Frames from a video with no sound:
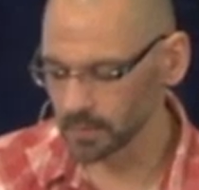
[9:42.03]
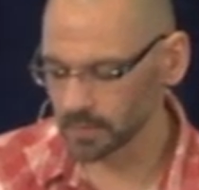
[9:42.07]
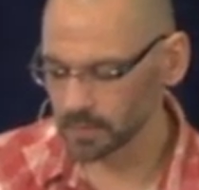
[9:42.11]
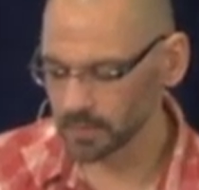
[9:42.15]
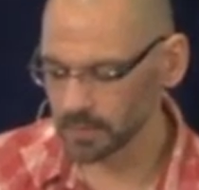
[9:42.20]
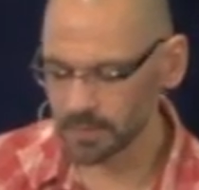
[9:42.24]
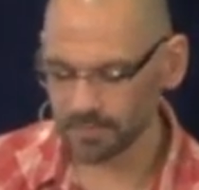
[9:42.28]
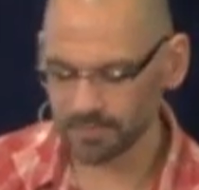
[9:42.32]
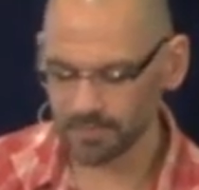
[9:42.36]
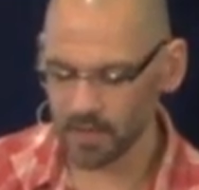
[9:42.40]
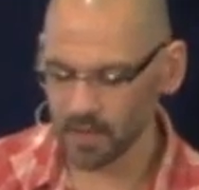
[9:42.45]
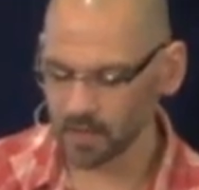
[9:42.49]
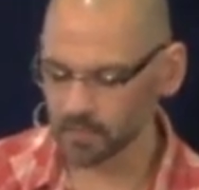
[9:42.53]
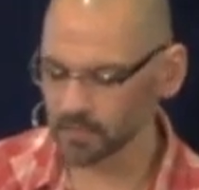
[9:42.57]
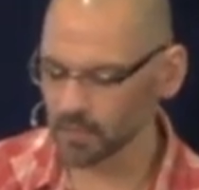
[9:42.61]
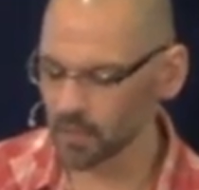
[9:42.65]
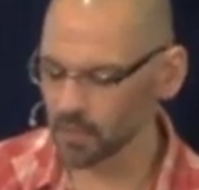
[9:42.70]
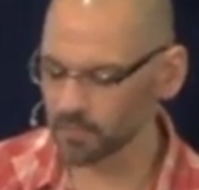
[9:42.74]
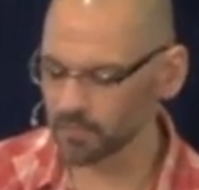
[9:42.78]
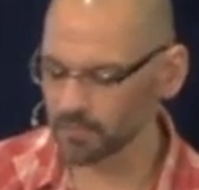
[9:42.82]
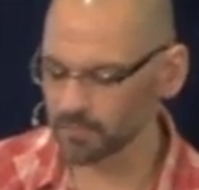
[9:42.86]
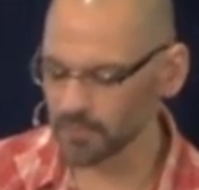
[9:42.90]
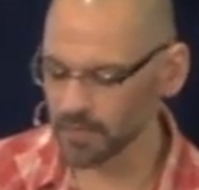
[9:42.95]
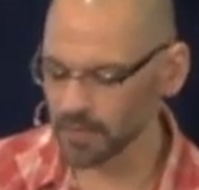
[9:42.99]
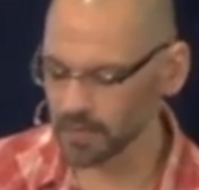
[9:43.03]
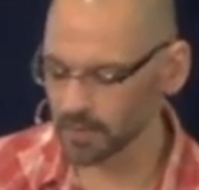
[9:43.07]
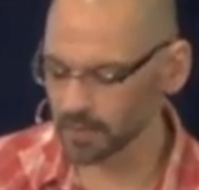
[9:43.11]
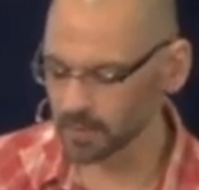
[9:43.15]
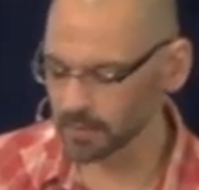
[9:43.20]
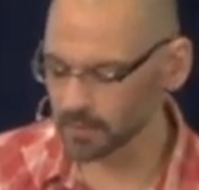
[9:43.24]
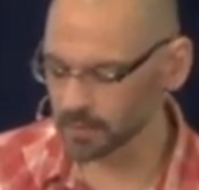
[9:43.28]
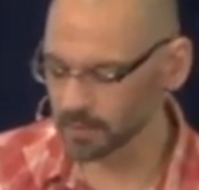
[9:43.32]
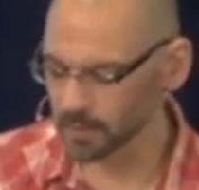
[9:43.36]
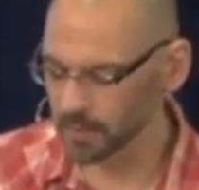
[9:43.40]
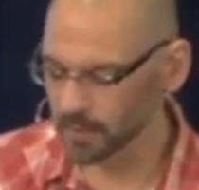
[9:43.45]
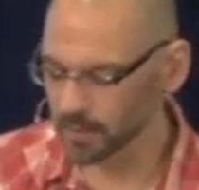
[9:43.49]
He felt no
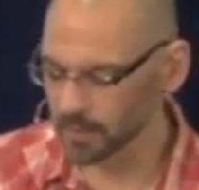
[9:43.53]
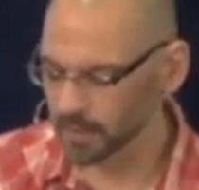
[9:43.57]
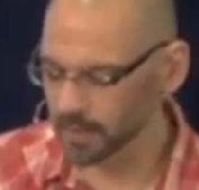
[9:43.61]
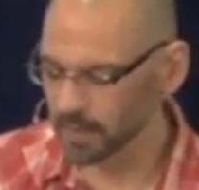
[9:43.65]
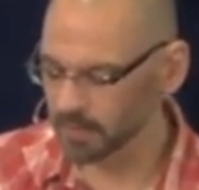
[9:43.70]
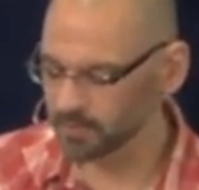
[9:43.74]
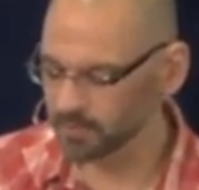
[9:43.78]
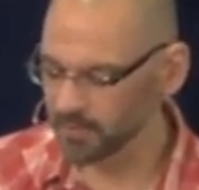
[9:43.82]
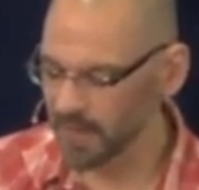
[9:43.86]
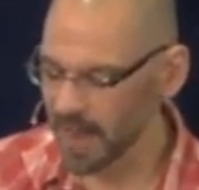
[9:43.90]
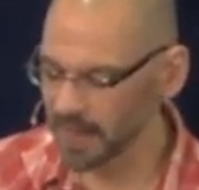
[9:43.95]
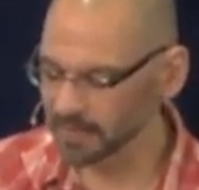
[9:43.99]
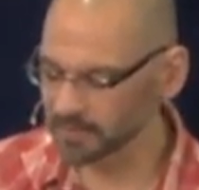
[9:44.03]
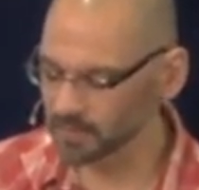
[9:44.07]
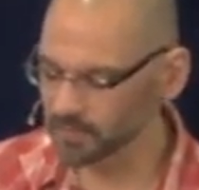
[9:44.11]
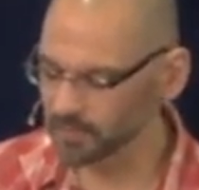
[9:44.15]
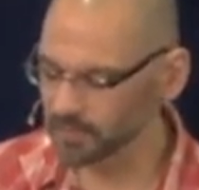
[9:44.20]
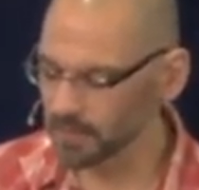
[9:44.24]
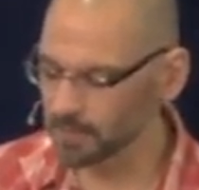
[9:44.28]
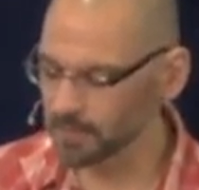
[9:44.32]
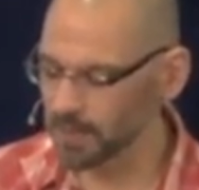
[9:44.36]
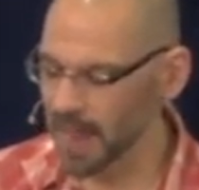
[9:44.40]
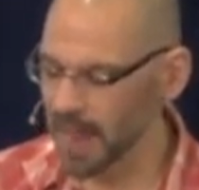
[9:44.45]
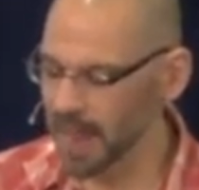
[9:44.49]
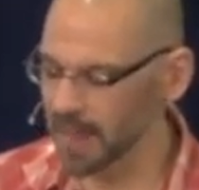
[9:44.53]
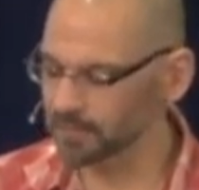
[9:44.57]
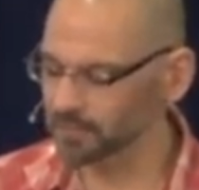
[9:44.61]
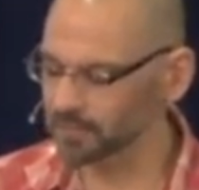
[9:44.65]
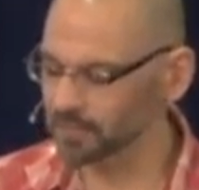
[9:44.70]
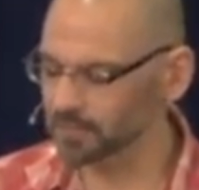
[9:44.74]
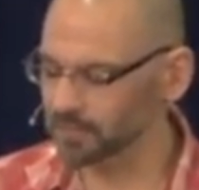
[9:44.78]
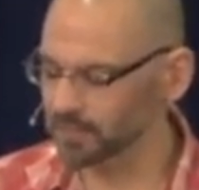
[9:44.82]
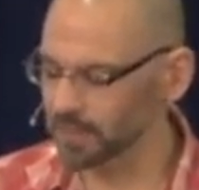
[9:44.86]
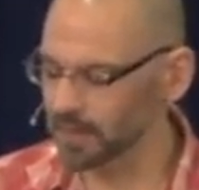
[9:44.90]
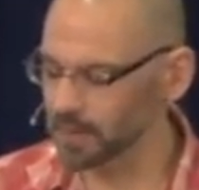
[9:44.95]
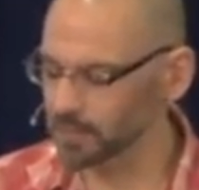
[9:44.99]
fear. In fact, as he
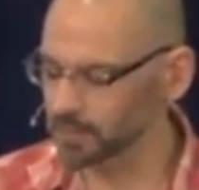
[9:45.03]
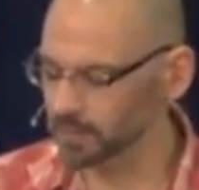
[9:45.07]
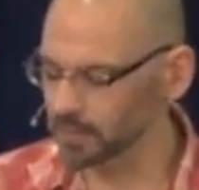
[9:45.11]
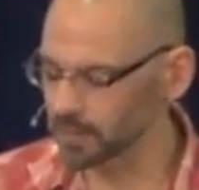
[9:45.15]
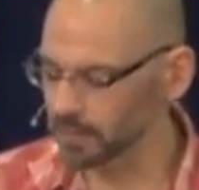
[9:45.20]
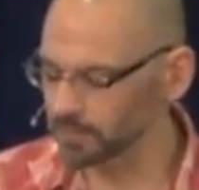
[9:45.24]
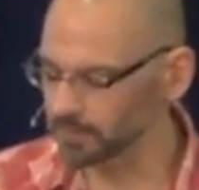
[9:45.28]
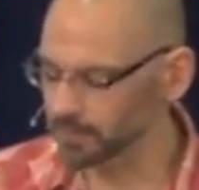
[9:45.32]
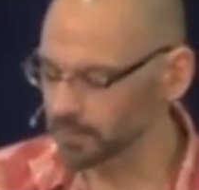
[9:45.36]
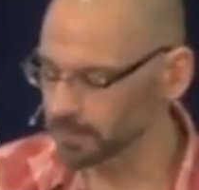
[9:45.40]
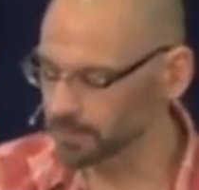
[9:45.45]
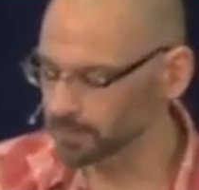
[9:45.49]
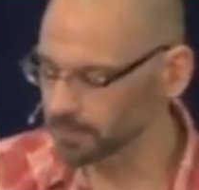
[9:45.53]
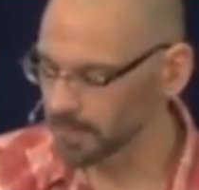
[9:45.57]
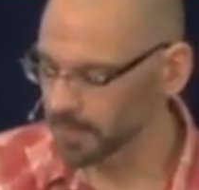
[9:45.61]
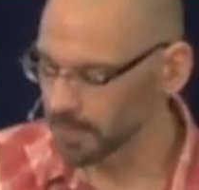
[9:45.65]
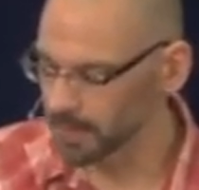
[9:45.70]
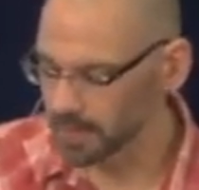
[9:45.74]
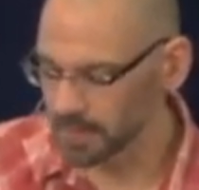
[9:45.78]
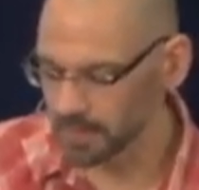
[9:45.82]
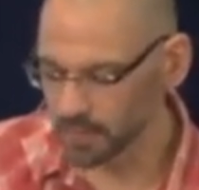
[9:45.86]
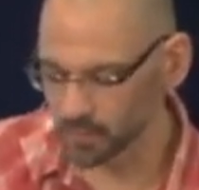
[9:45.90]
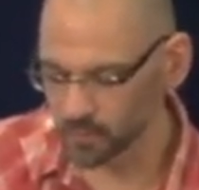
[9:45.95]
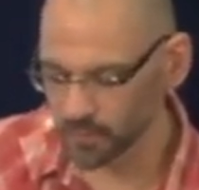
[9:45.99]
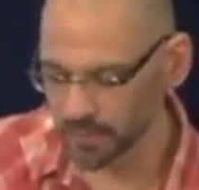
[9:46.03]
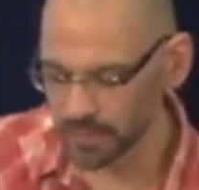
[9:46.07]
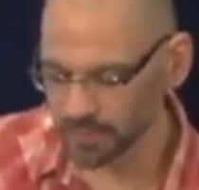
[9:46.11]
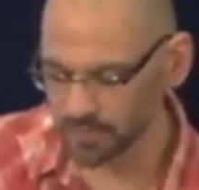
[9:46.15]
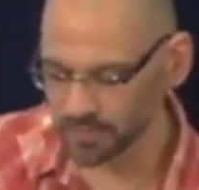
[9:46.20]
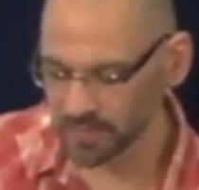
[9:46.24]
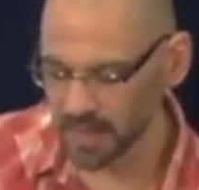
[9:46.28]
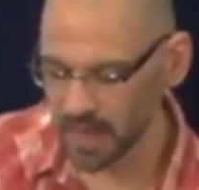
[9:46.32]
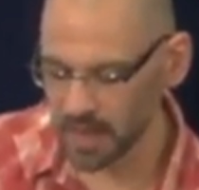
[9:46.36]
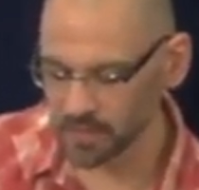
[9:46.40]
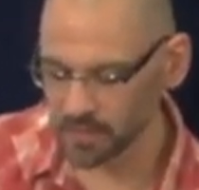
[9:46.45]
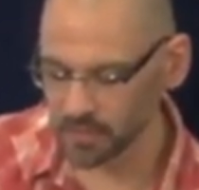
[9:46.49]
passed a table of them, he
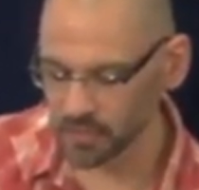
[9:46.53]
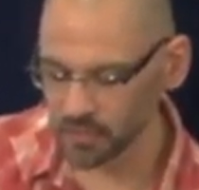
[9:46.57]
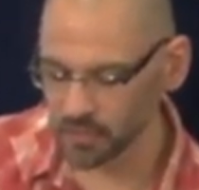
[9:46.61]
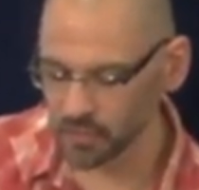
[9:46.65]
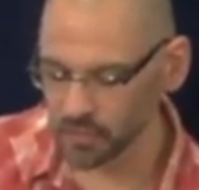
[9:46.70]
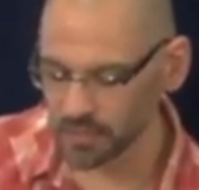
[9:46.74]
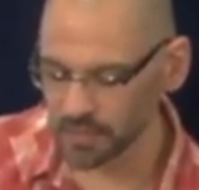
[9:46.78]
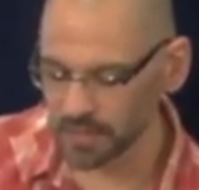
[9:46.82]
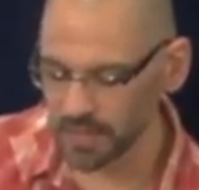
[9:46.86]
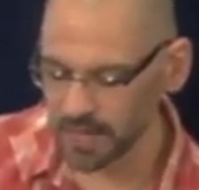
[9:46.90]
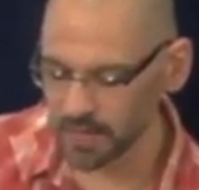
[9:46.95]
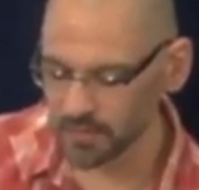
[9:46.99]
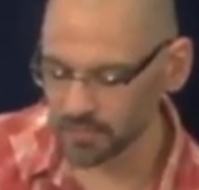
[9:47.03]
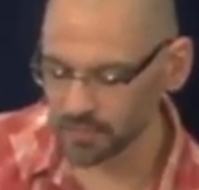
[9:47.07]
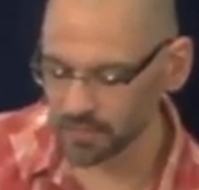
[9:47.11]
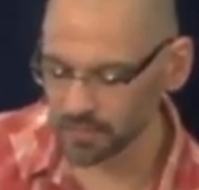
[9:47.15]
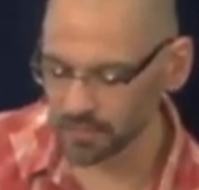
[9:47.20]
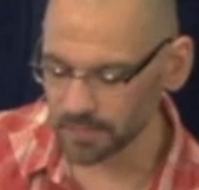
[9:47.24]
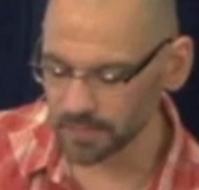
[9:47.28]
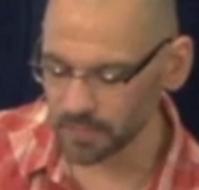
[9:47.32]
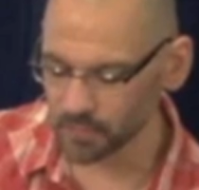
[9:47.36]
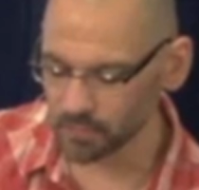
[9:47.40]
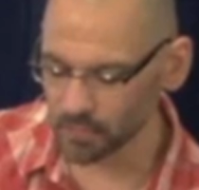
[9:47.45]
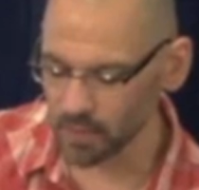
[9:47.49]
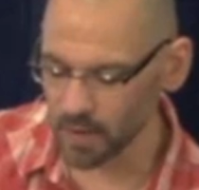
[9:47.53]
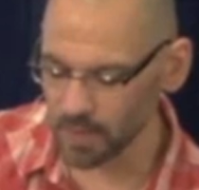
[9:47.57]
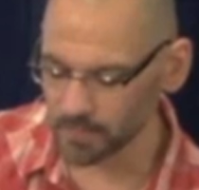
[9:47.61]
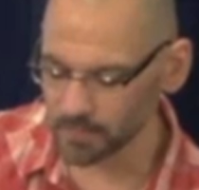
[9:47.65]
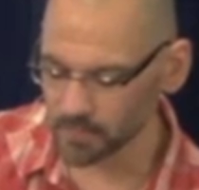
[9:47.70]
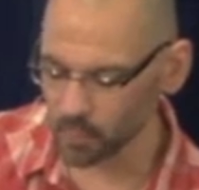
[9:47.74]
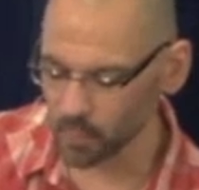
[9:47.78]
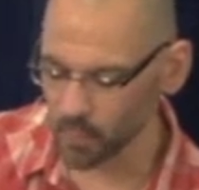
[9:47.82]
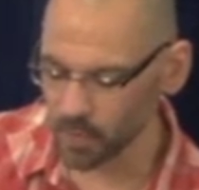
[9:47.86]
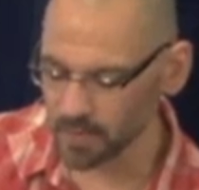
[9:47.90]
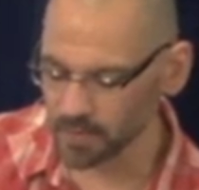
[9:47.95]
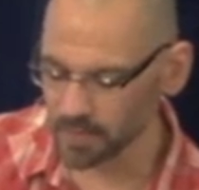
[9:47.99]
reached out and good-naturedly rubbed
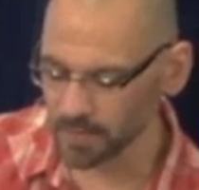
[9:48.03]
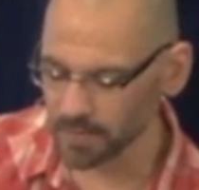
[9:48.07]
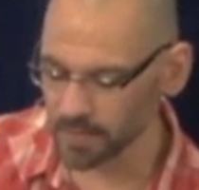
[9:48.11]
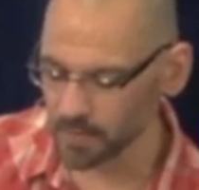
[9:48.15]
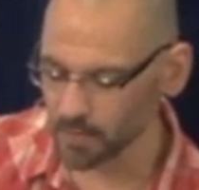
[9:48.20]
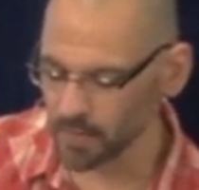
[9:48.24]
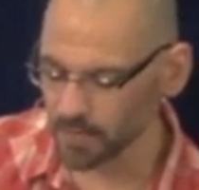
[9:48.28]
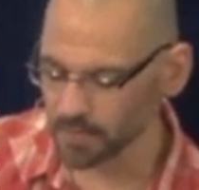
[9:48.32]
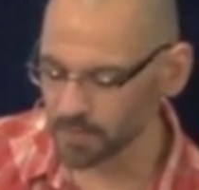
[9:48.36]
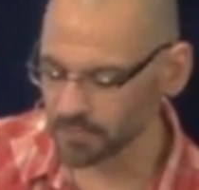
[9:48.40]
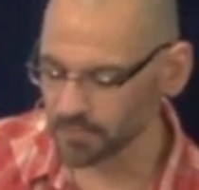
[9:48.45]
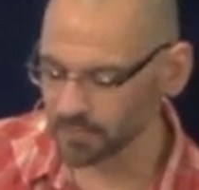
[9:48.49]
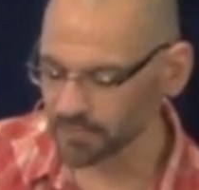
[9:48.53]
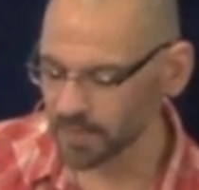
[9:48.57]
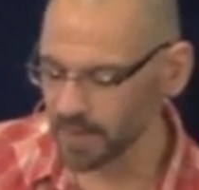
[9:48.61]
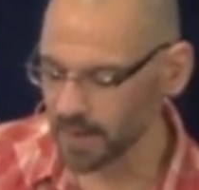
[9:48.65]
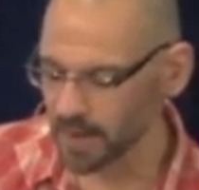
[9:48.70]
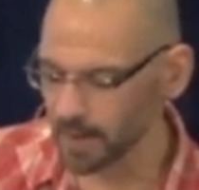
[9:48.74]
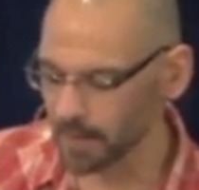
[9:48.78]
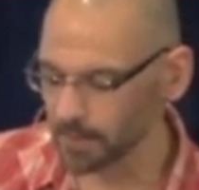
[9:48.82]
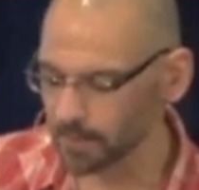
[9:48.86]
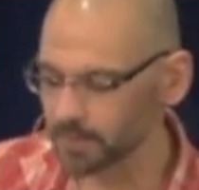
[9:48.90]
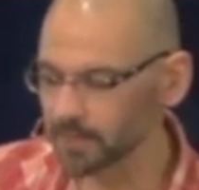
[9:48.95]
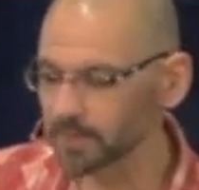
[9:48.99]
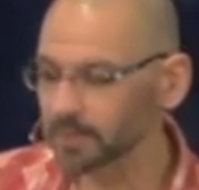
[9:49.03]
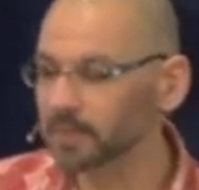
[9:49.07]
one of them on the scalp.